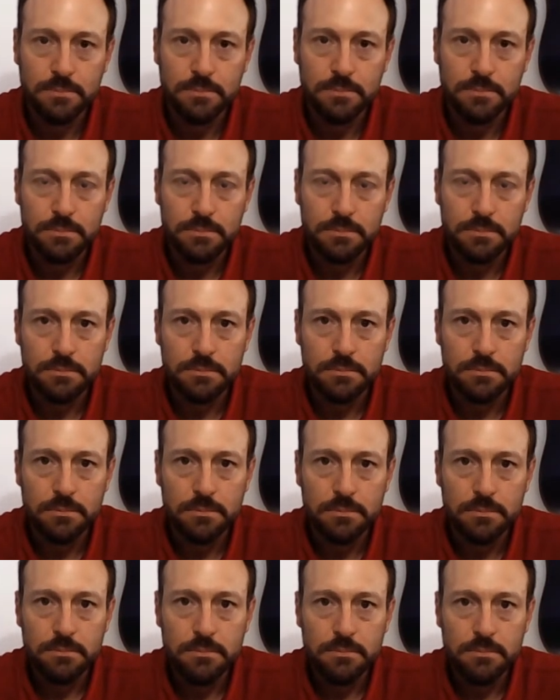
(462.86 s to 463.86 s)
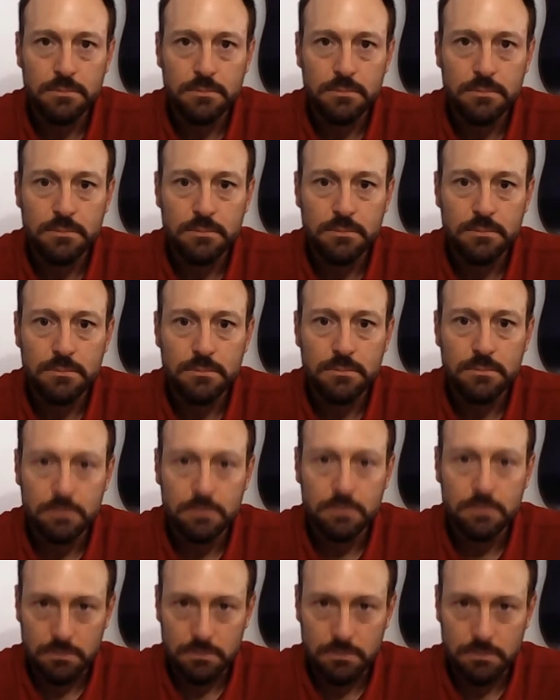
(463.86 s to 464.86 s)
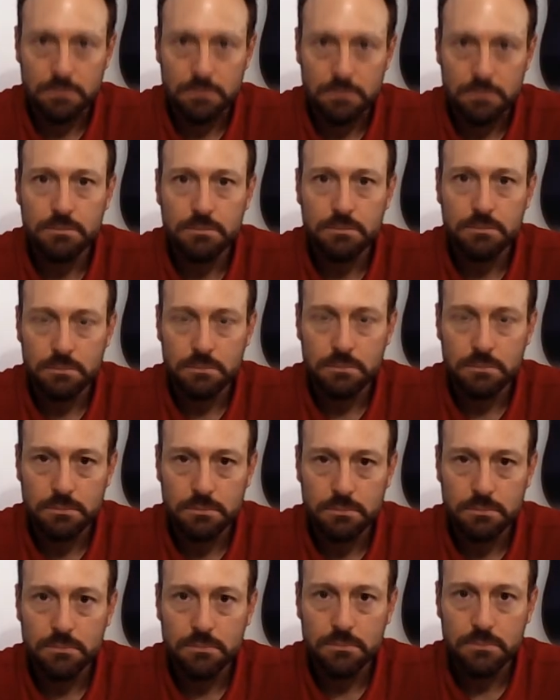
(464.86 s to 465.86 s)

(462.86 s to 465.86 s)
No words are spoken by the person on screen.